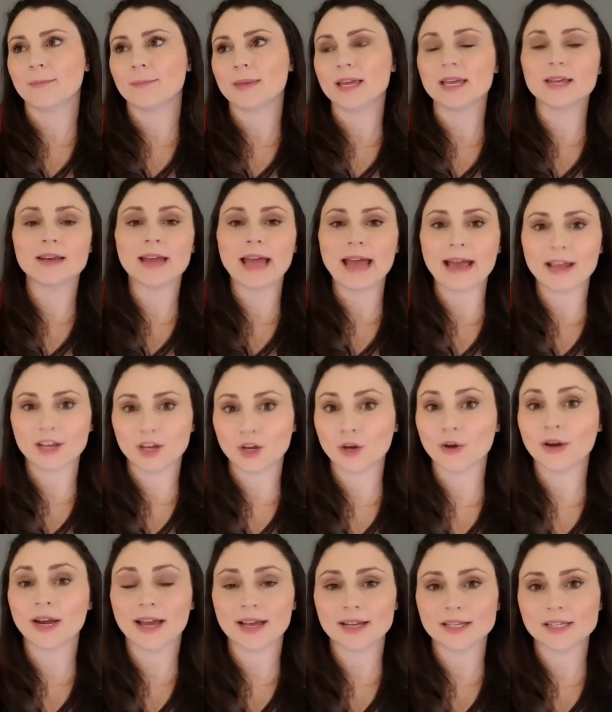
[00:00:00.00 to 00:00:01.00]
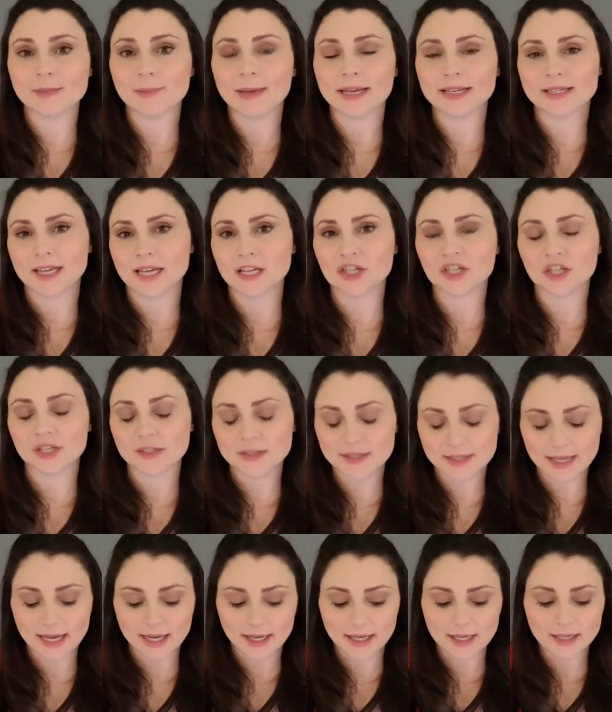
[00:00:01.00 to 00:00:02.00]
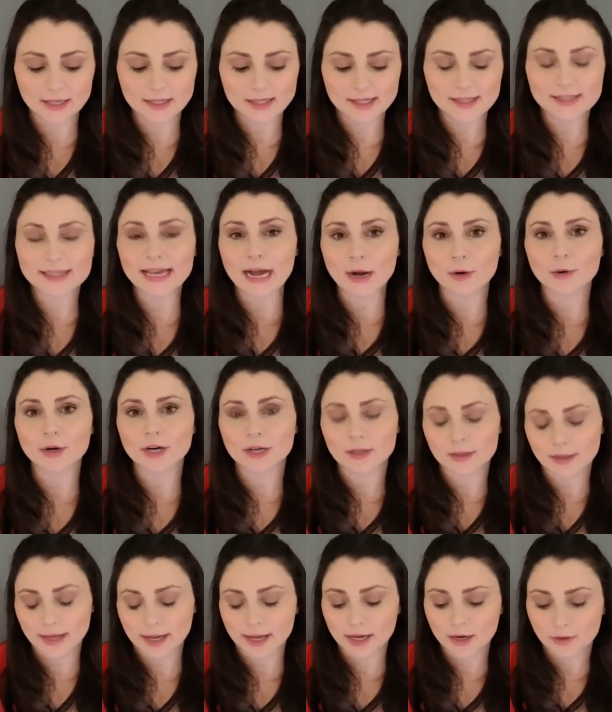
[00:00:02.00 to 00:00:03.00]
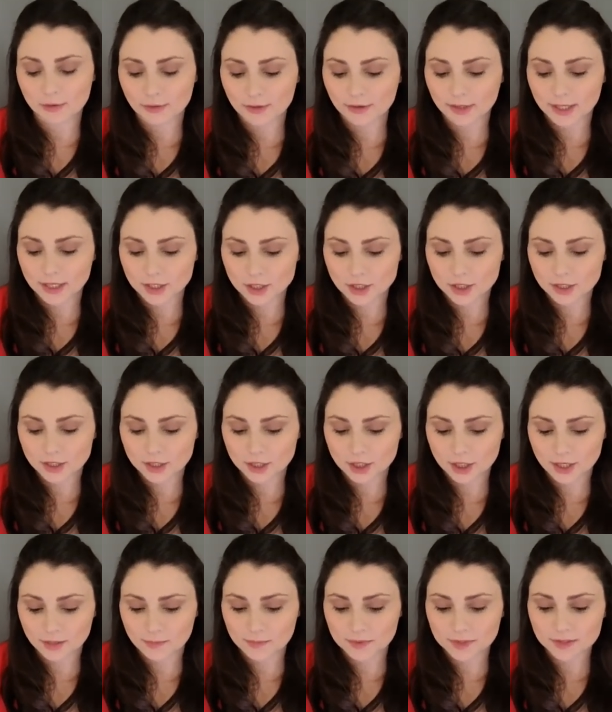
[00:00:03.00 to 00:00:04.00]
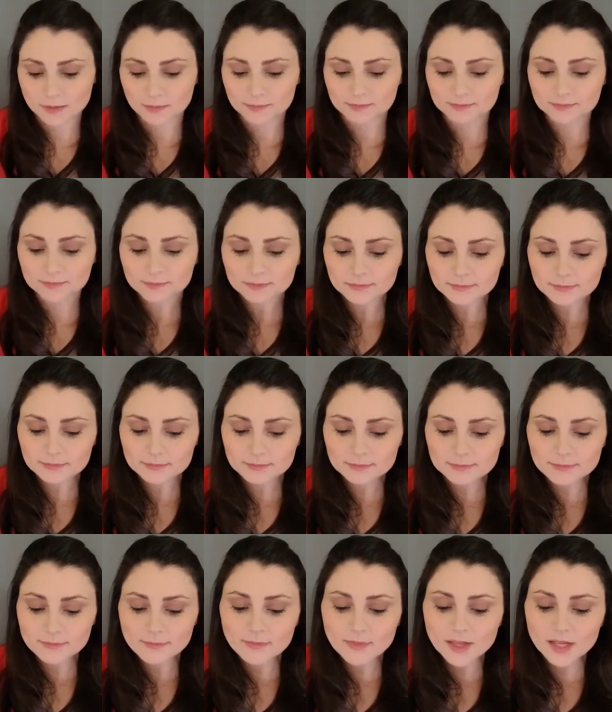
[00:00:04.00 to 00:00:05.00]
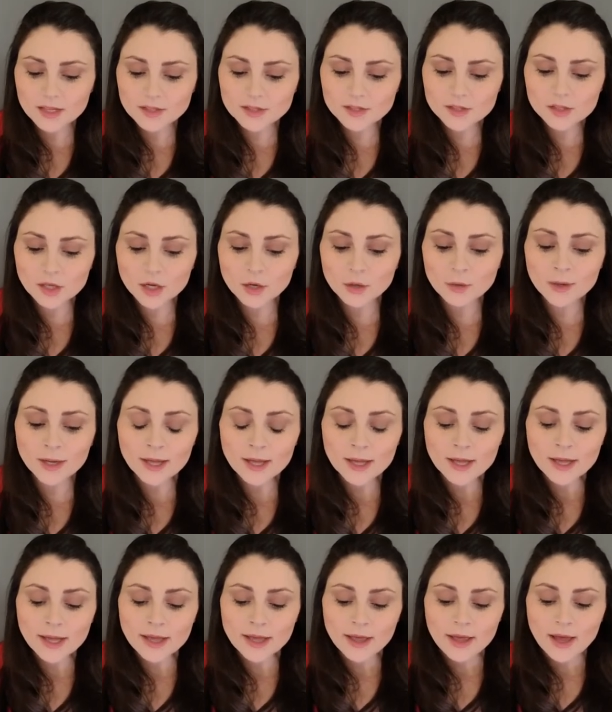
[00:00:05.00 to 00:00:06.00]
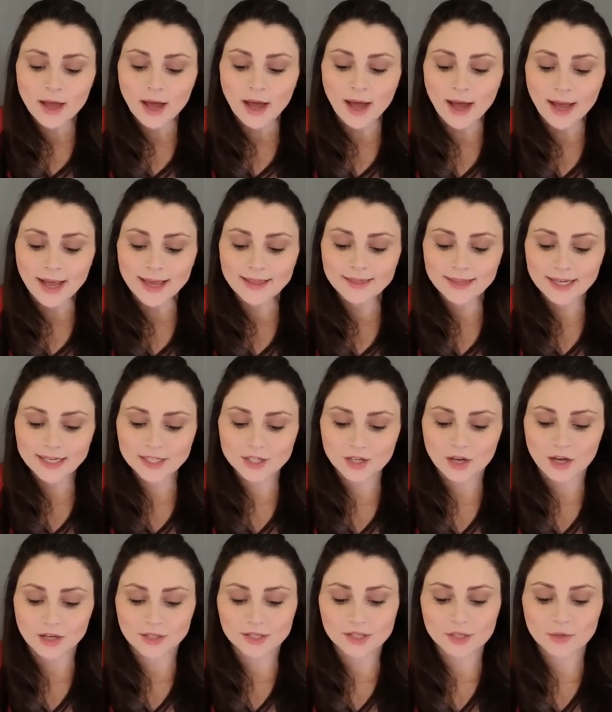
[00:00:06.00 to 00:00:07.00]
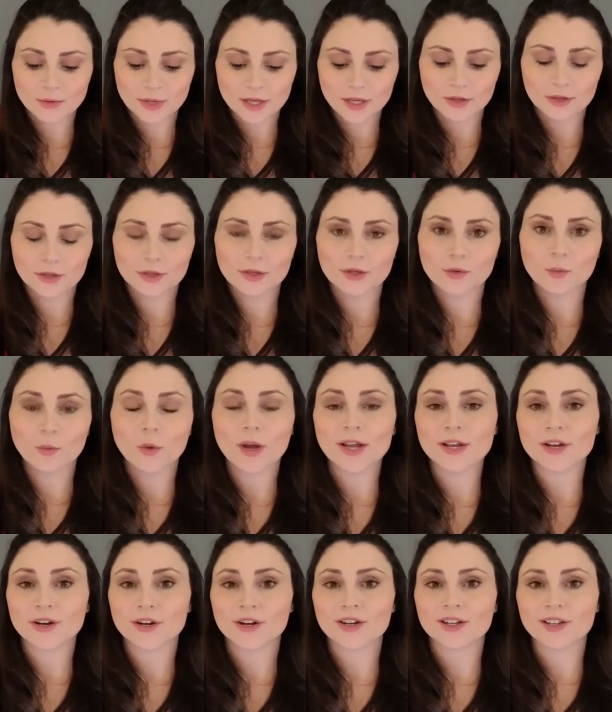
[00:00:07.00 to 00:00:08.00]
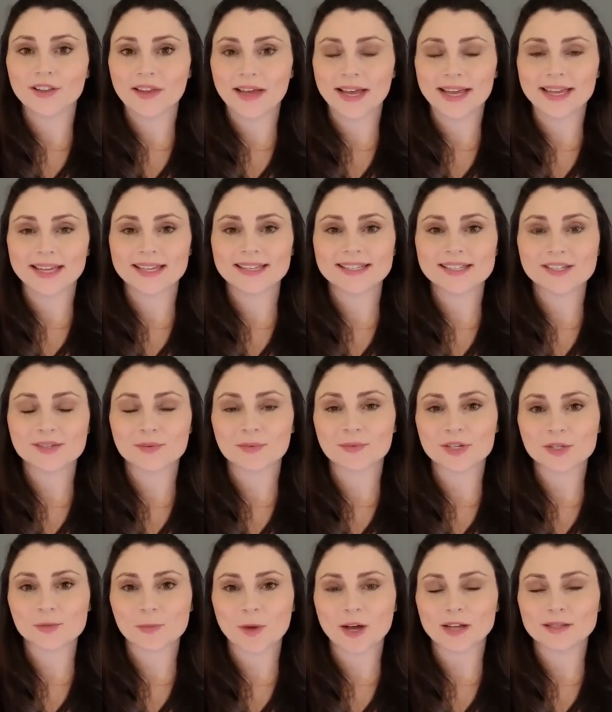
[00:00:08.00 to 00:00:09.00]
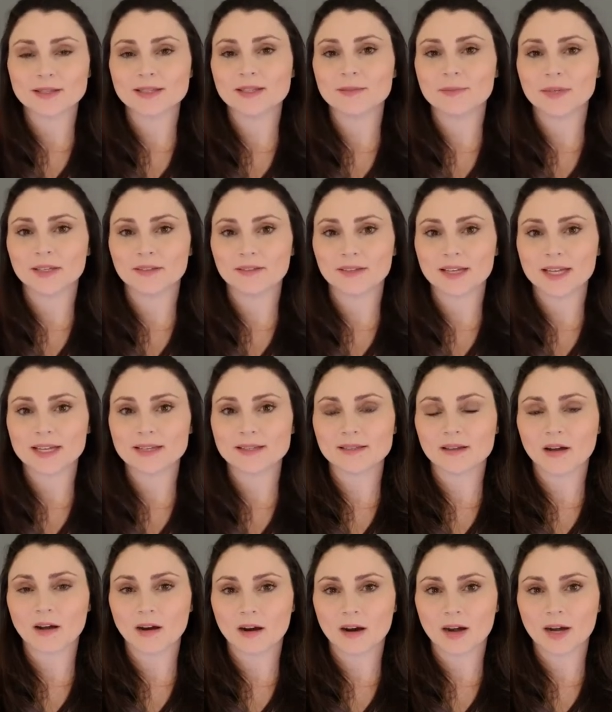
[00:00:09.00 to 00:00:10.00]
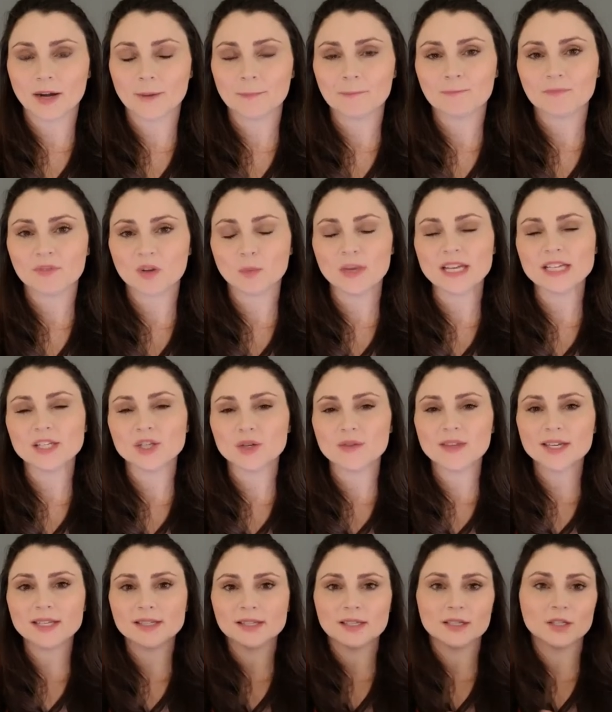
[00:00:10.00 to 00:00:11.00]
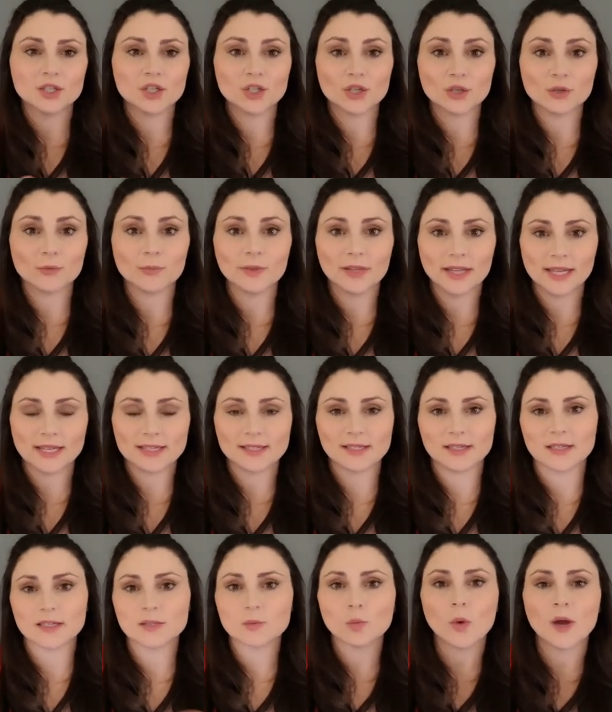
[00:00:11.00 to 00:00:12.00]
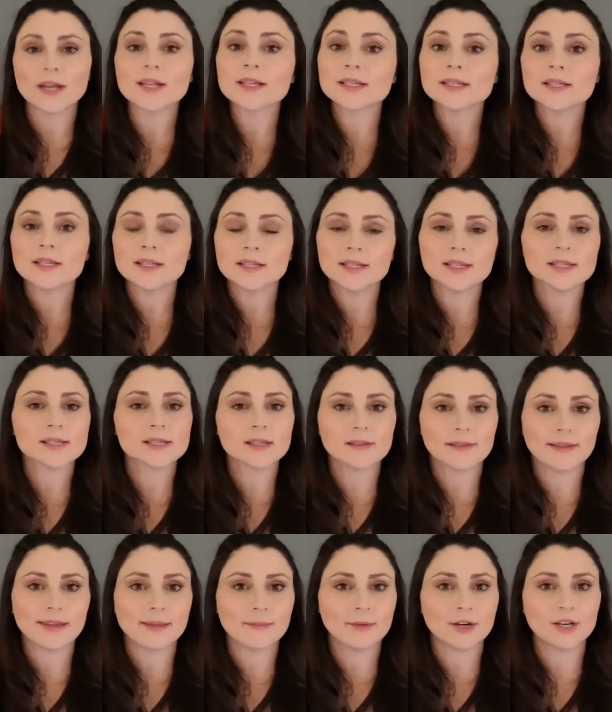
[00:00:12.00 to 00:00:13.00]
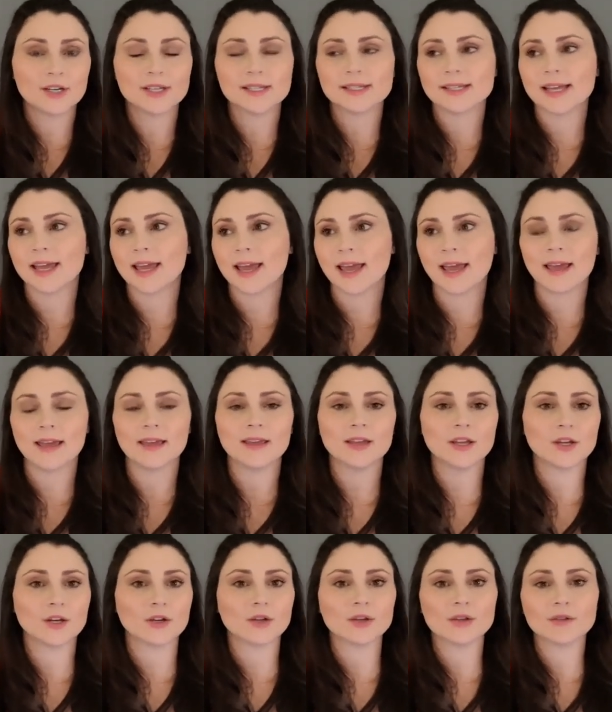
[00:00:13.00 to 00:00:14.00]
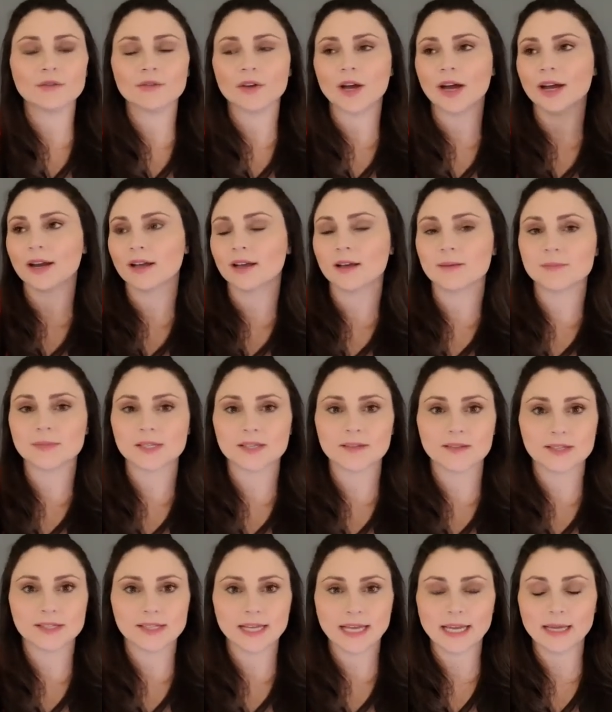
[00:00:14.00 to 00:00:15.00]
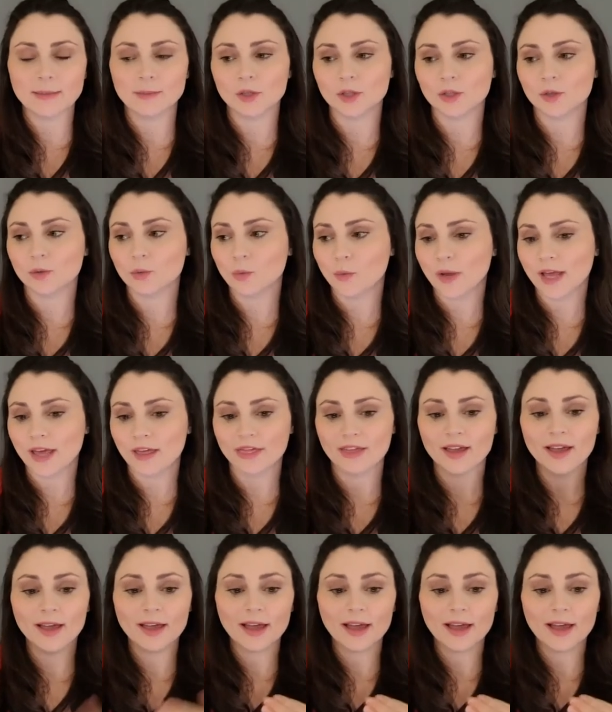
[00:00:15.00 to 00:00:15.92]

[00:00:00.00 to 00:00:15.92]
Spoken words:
inaccurate expectations that can sour client relationships. So I like to also include what your client's responsibilities are. We do this in two places. One is the disclaimer to say, hey, you've got to come to the table with